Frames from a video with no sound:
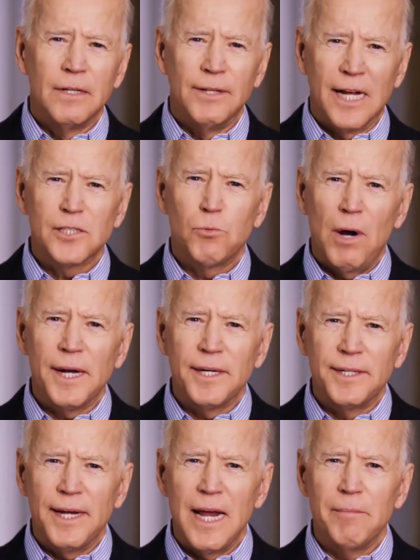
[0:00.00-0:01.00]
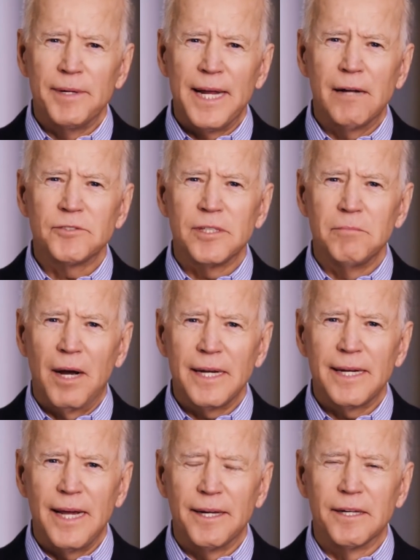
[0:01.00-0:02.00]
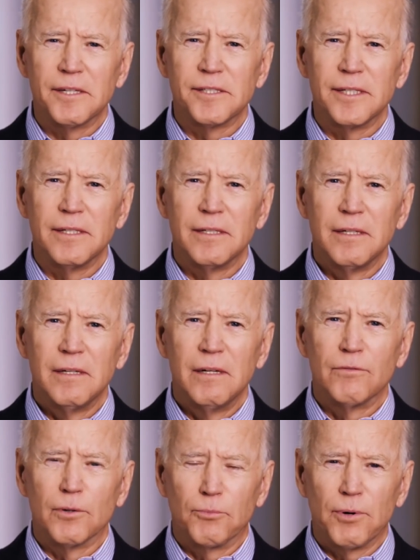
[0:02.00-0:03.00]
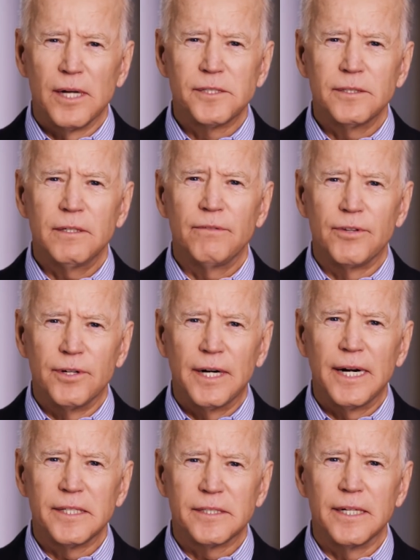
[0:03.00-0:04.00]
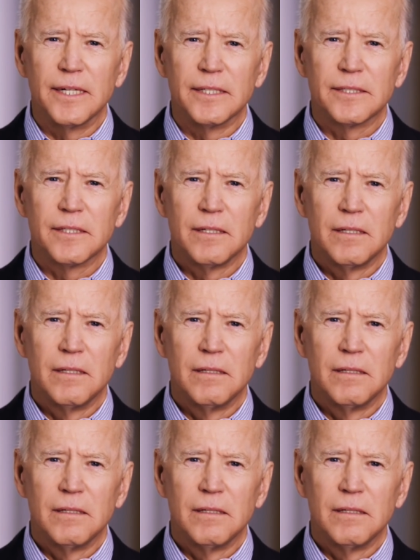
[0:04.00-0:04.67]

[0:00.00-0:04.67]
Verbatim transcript: That's why today I'm announcing my candidacy for President of the United States.